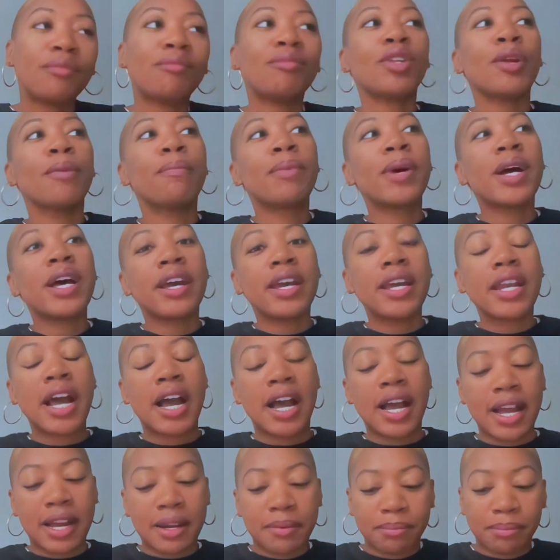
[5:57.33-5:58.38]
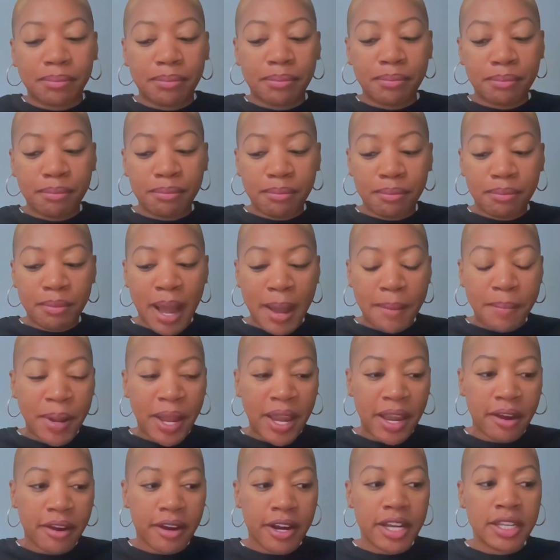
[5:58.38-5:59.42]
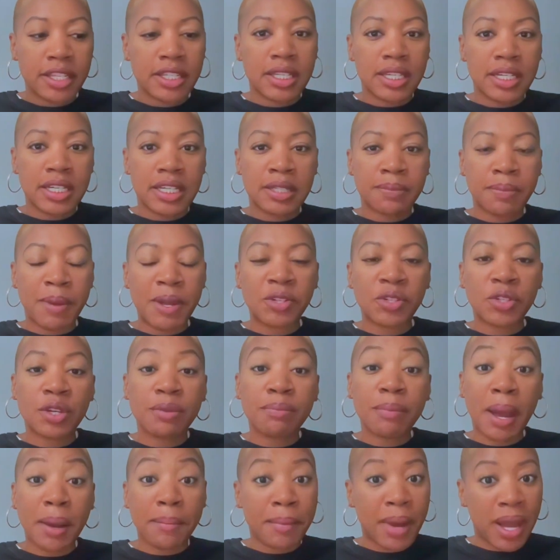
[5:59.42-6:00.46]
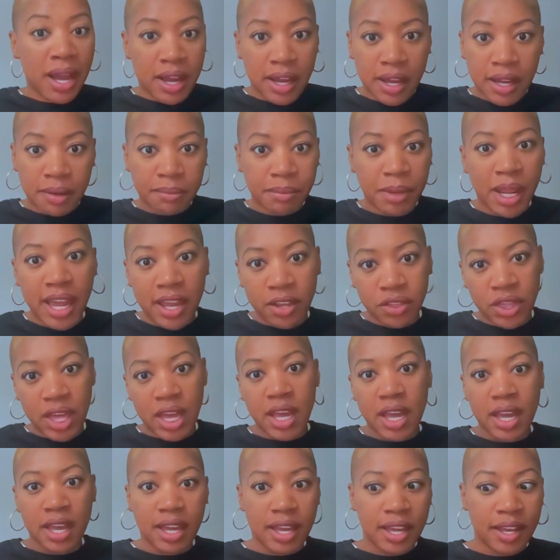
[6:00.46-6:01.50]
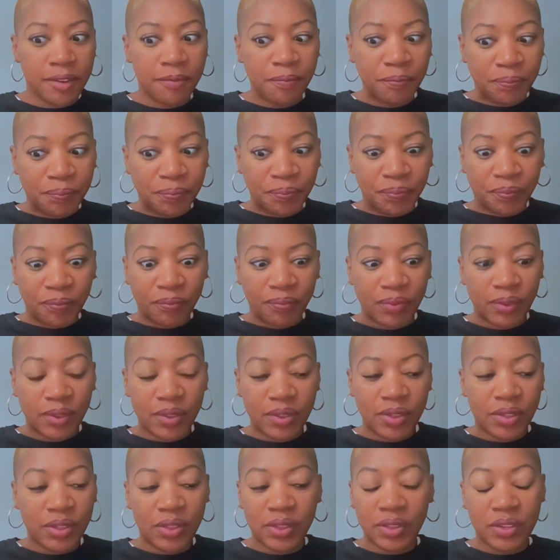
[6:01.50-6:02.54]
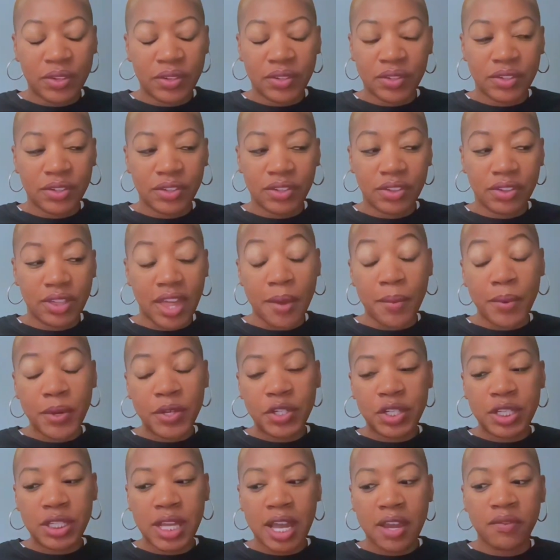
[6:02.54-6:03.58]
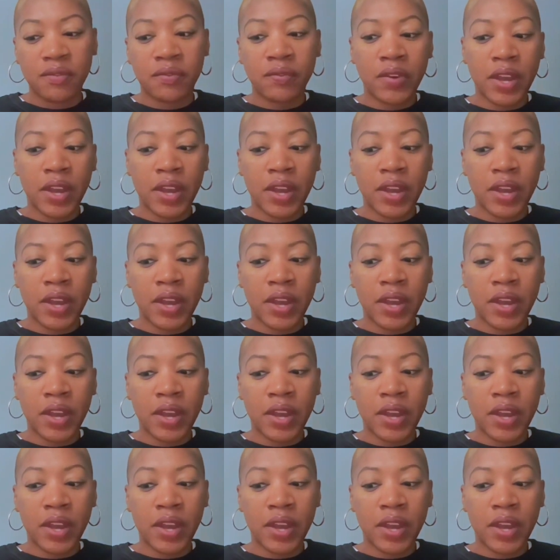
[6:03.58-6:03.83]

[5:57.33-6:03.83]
Uh-huh. But um my parents and especially my mom like they they were just like